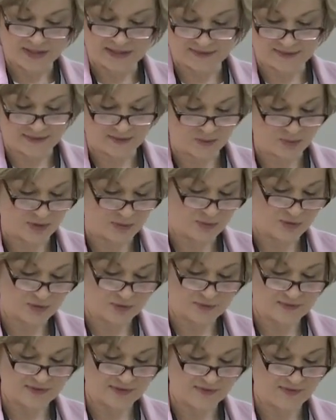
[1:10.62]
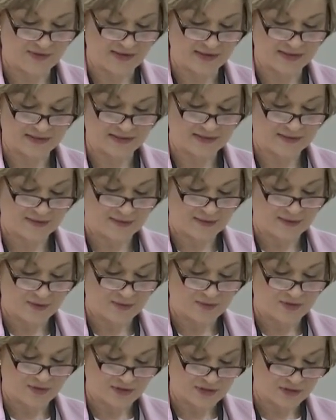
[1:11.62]
it can be proven that
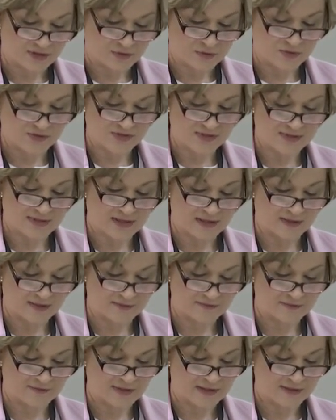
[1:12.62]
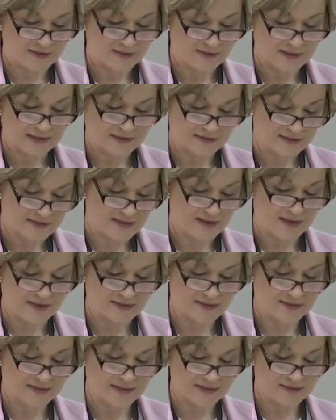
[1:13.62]
the use of an
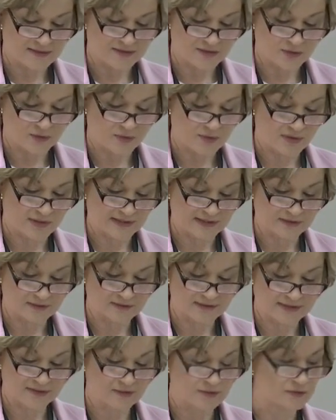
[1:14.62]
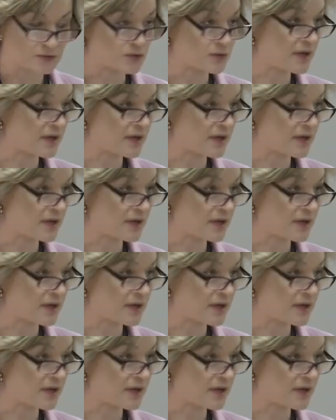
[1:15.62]
intoxicant or an illegal